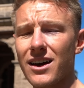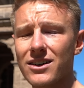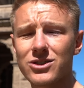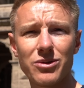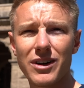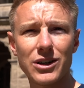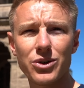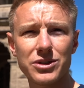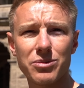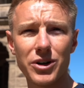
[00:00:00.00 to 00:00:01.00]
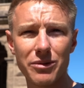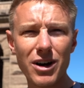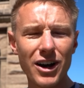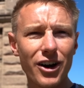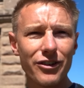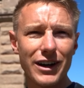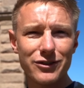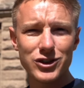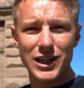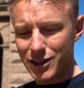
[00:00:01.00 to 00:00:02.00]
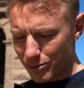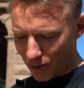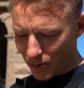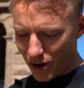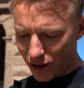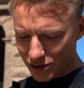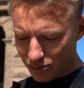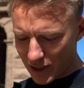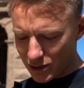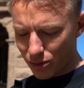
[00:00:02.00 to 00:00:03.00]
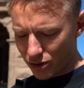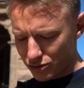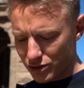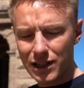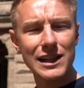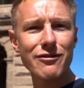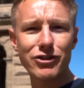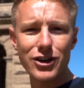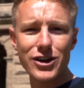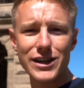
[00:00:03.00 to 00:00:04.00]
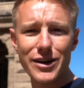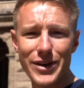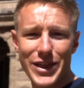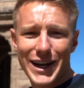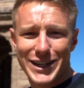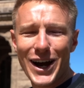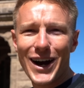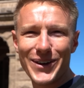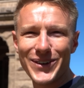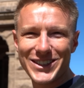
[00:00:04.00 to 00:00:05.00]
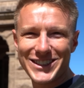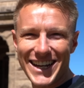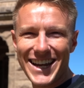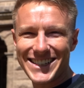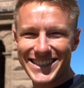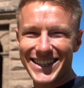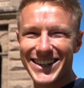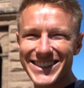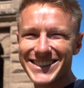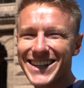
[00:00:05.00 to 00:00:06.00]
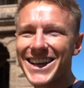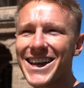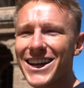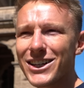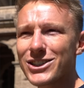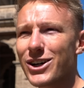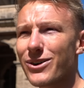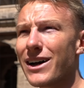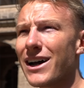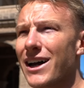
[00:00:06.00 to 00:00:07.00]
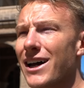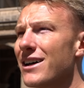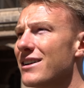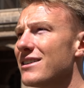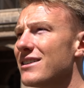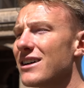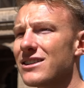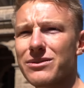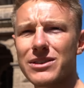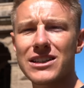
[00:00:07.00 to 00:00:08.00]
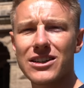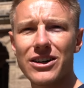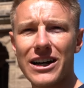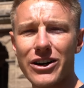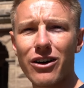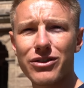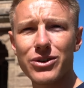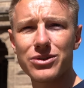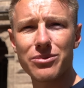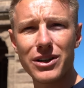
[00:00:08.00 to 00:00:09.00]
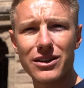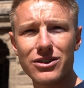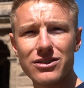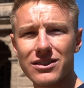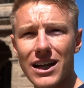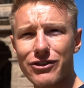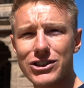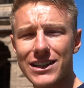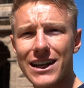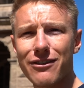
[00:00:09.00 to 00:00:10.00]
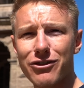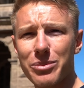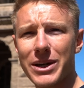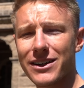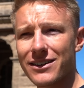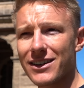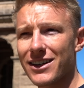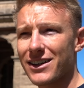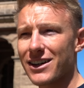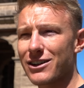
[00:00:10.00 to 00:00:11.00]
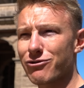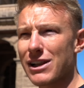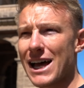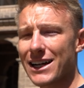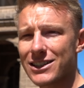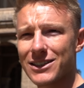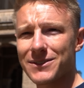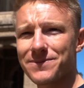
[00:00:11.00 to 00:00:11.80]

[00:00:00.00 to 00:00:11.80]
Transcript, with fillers: So we've had it all this morning. My heart rate, I've just checked my watch, went to 111 earlier when that guy was chasing us. So uh, I think we need to go get a coffee or something and just have a sit down for a bit and relax.